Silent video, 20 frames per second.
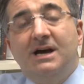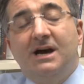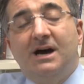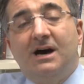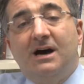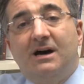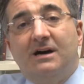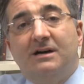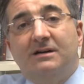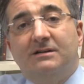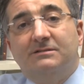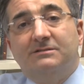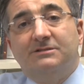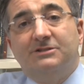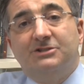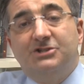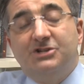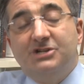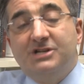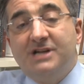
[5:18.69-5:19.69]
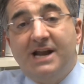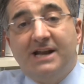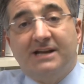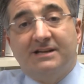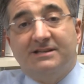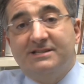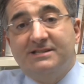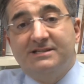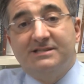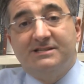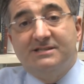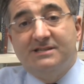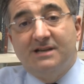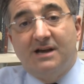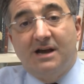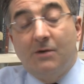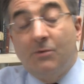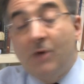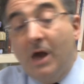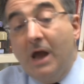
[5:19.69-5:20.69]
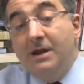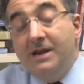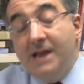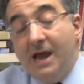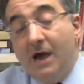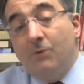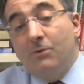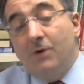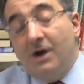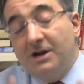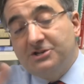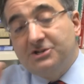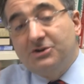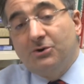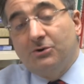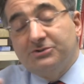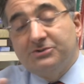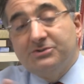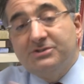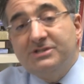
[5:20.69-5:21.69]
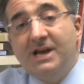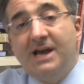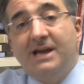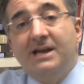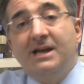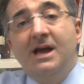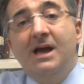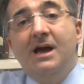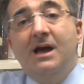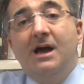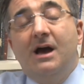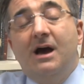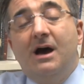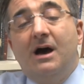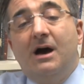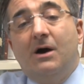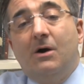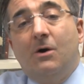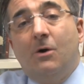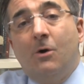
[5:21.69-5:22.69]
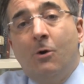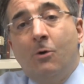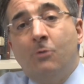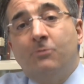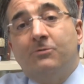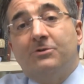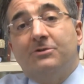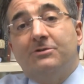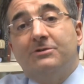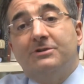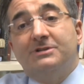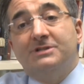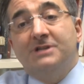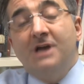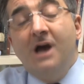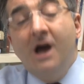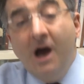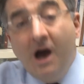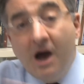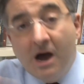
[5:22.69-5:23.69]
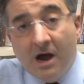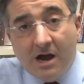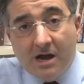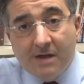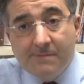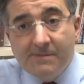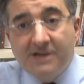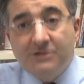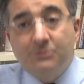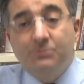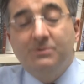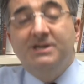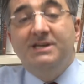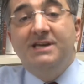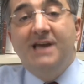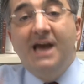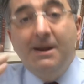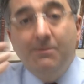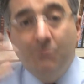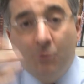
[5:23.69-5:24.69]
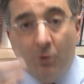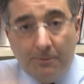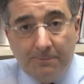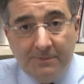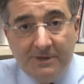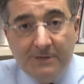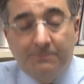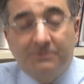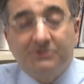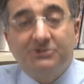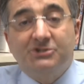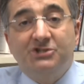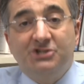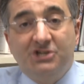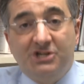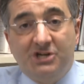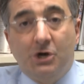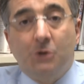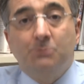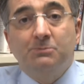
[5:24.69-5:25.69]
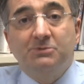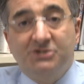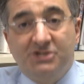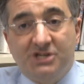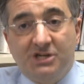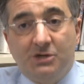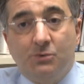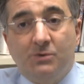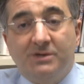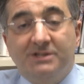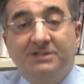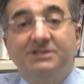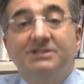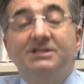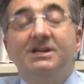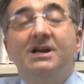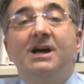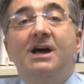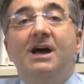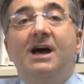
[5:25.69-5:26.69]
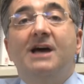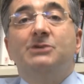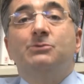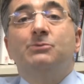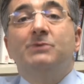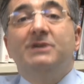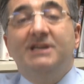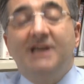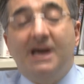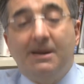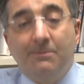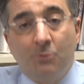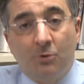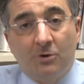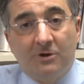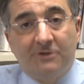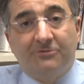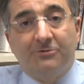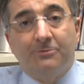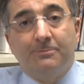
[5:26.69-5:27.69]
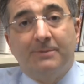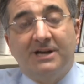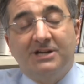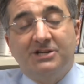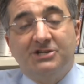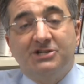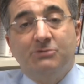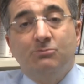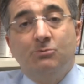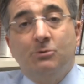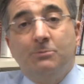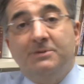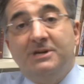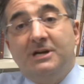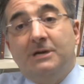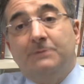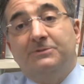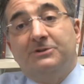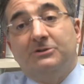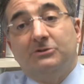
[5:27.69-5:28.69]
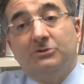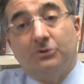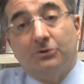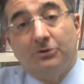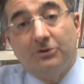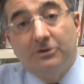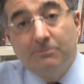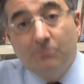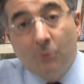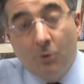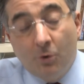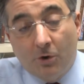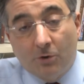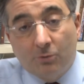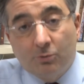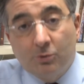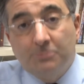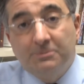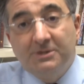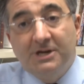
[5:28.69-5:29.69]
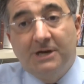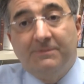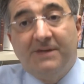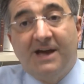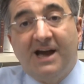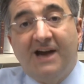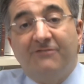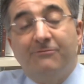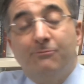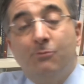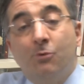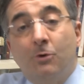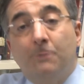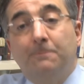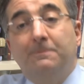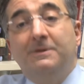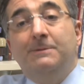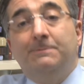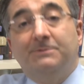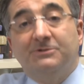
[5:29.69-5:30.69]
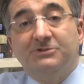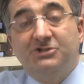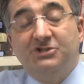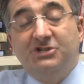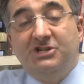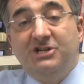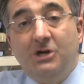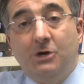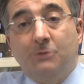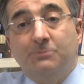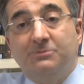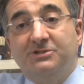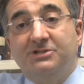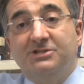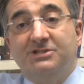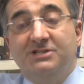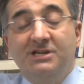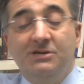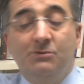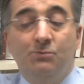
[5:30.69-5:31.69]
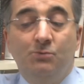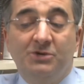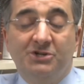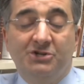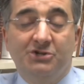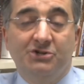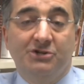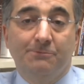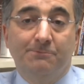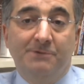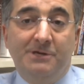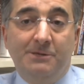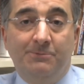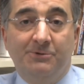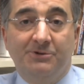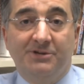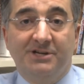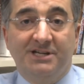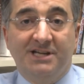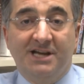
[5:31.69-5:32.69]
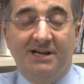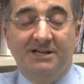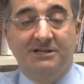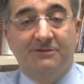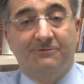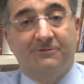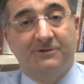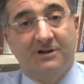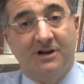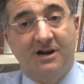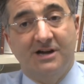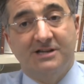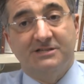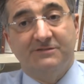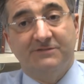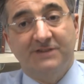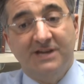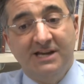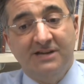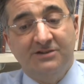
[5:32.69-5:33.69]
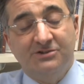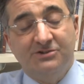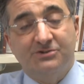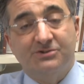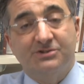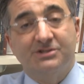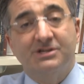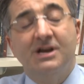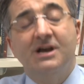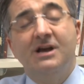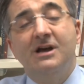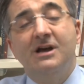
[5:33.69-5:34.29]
uh, genetics is, uh, and now I should also say, uh, over time, as we get more people's genome sequenced, as we get more information, we'll be able to learn more. We'll be able to have more people's genomes to see which are the people that get different kinds of cancers.